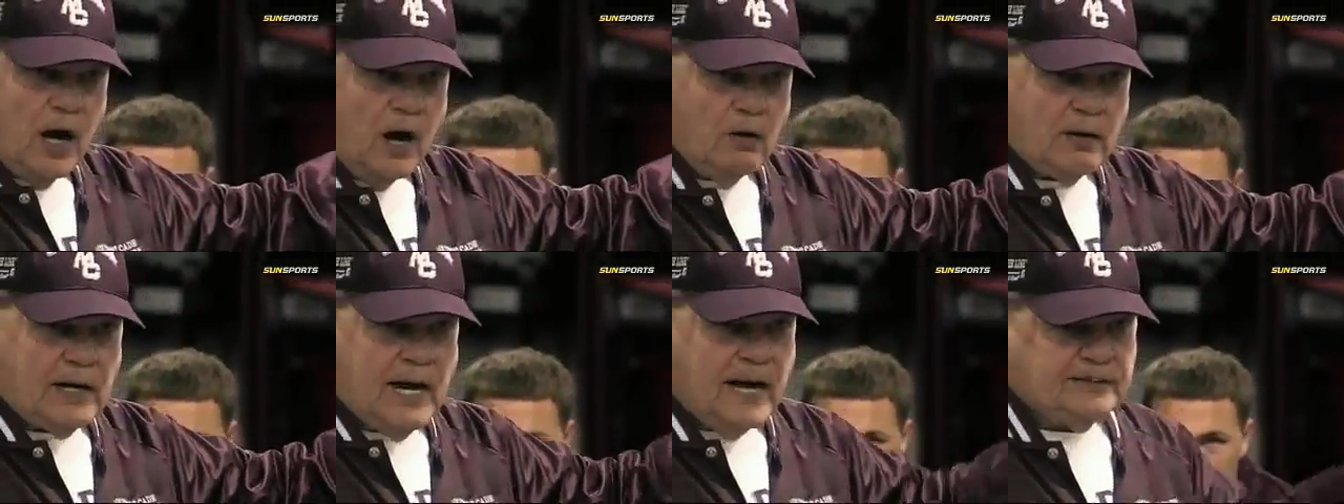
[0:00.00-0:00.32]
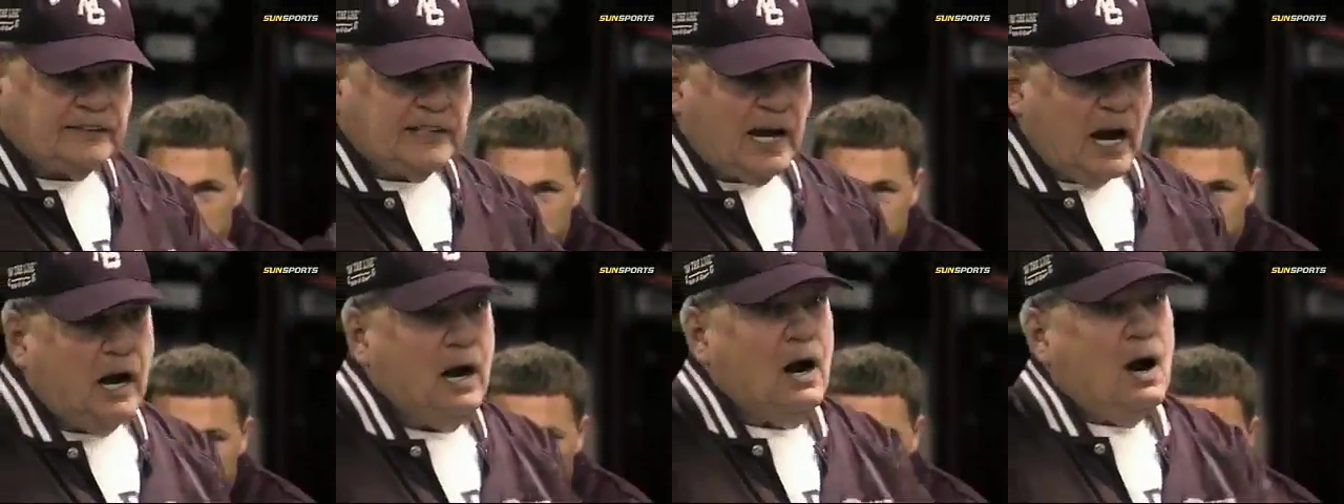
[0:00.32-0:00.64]
Dog
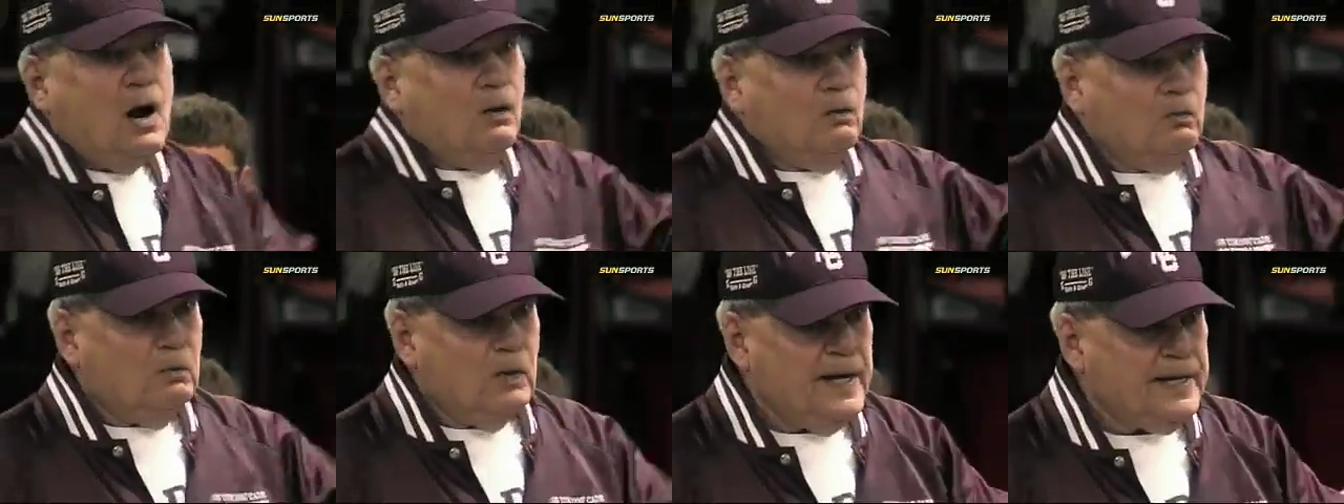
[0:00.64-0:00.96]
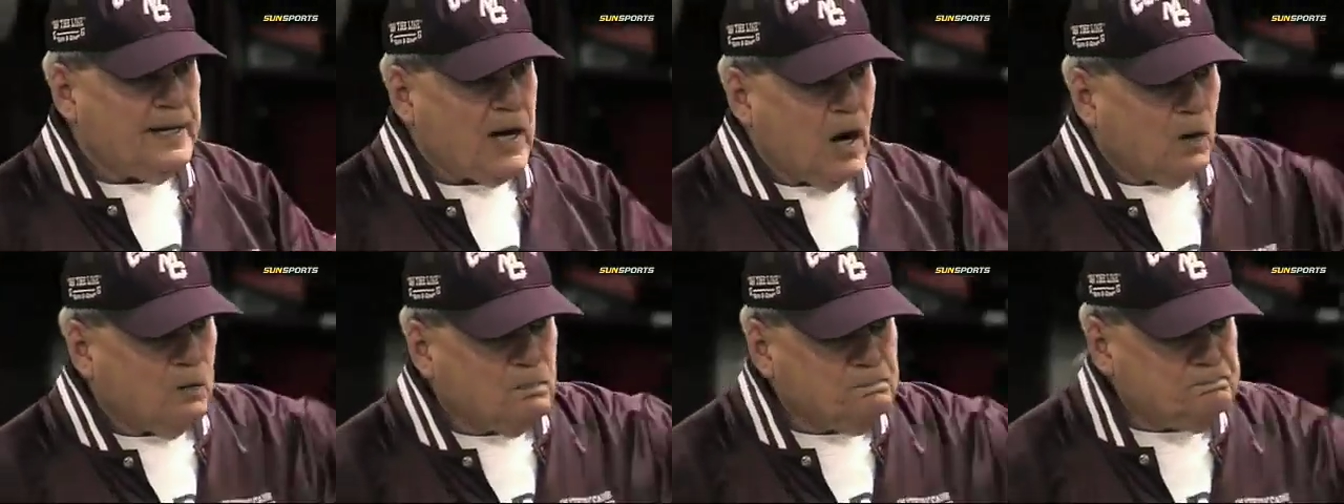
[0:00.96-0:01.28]
out there,
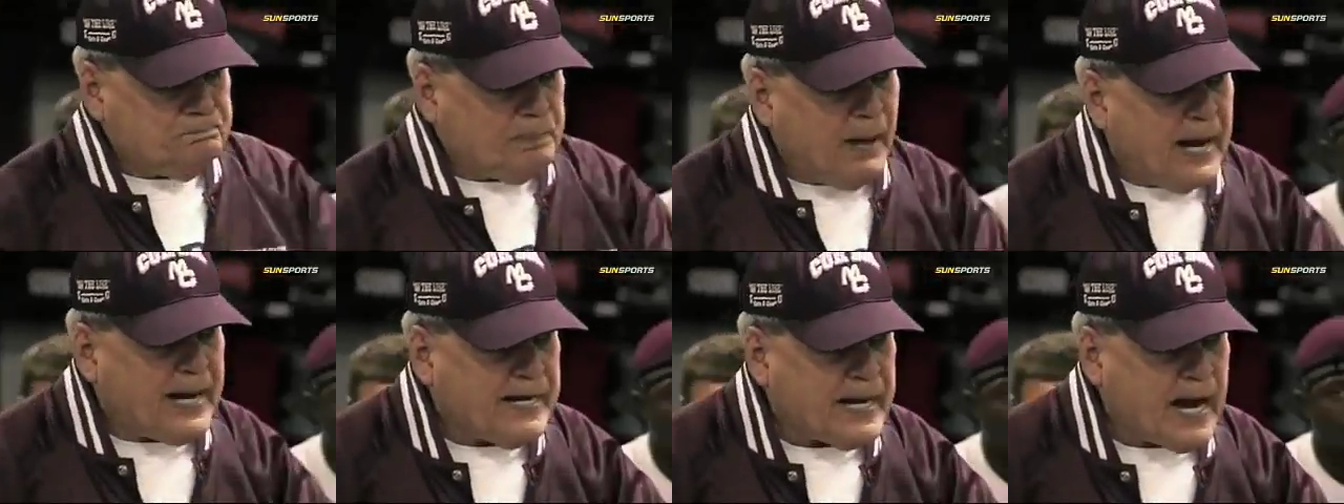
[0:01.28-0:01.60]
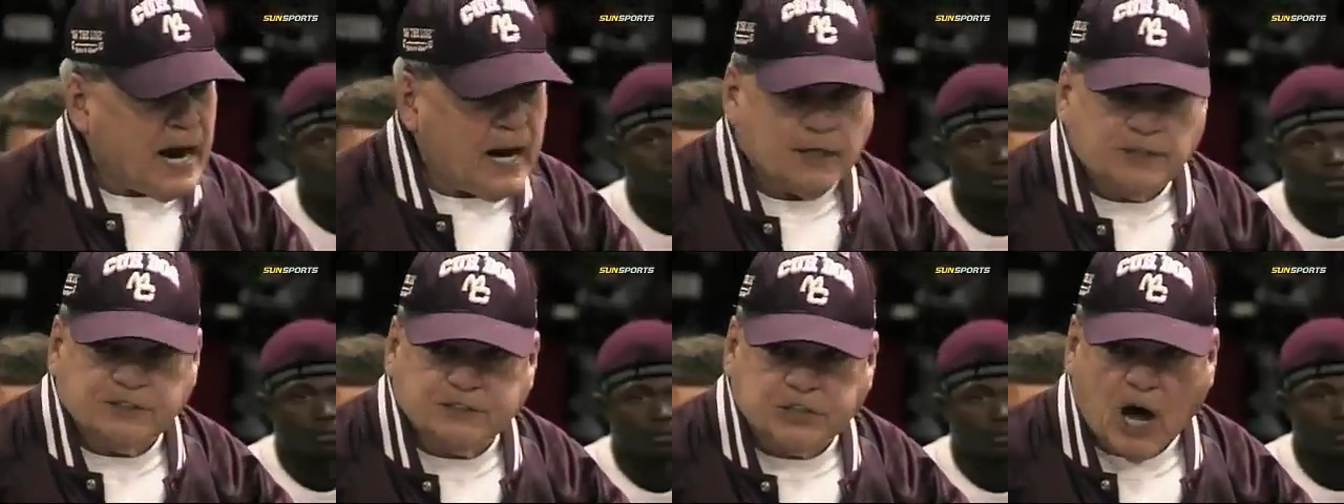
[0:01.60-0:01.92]
we going to be
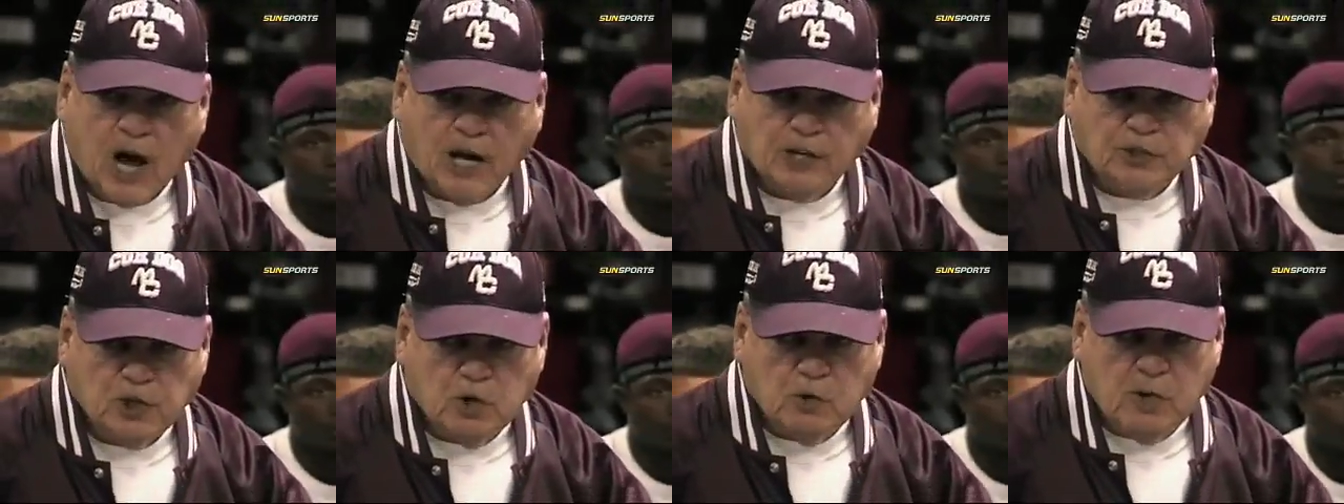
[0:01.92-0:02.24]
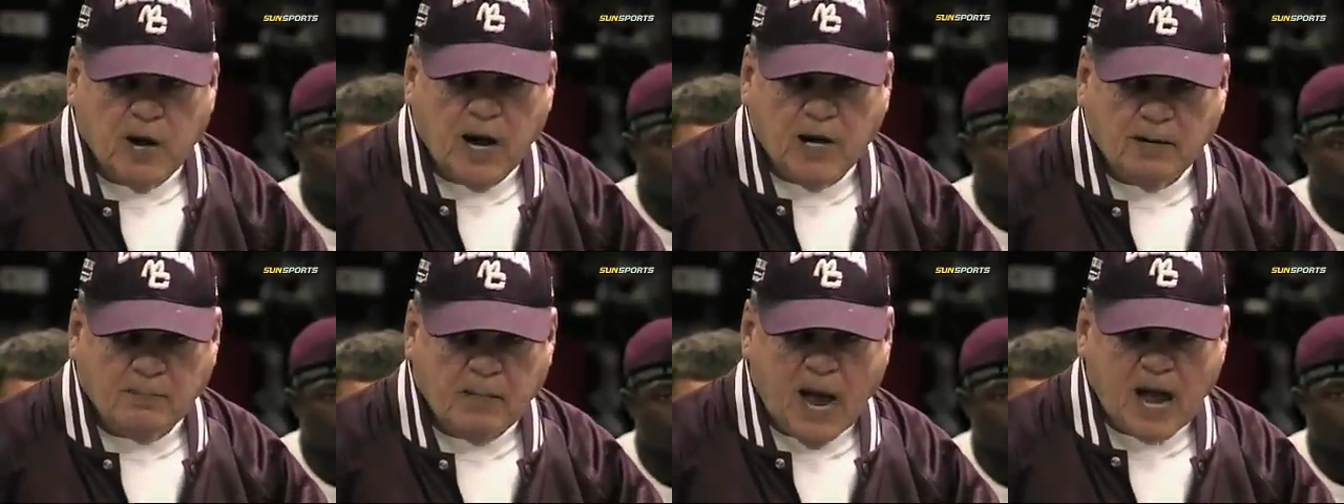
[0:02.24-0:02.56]
there, son.
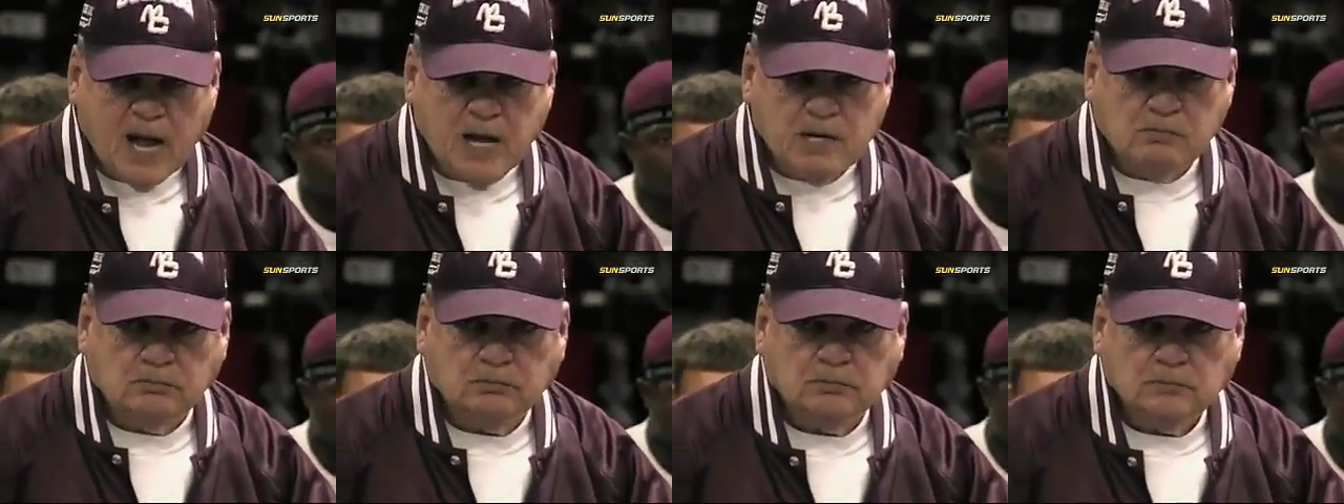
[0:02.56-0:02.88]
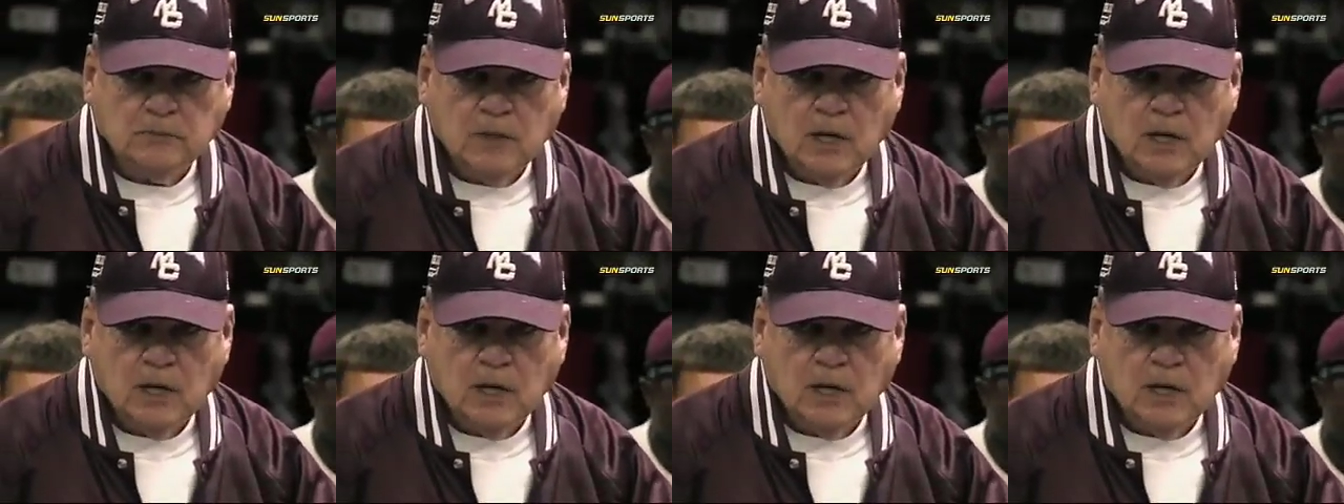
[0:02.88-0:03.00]
You hear me?